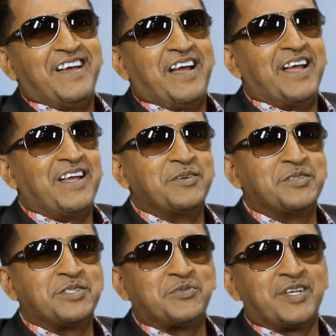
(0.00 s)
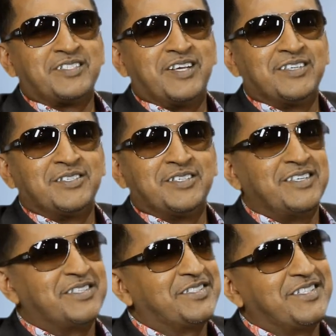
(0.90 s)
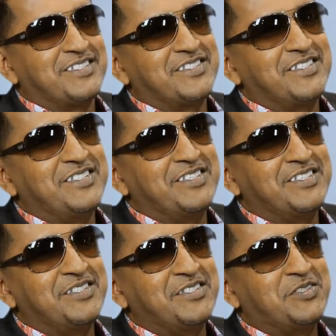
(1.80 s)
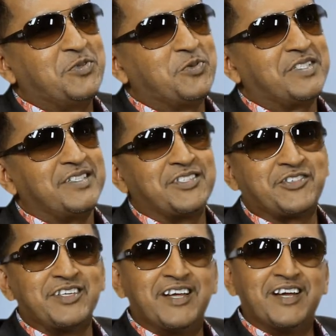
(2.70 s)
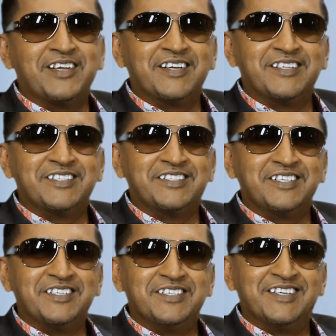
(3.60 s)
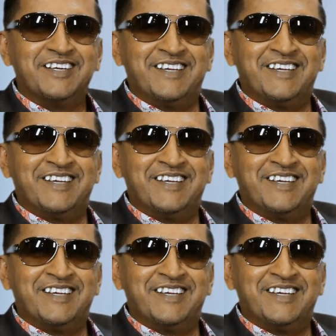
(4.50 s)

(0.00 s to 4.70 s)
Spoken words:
I would say Rikki Jai is the total Trinidadian entertainer.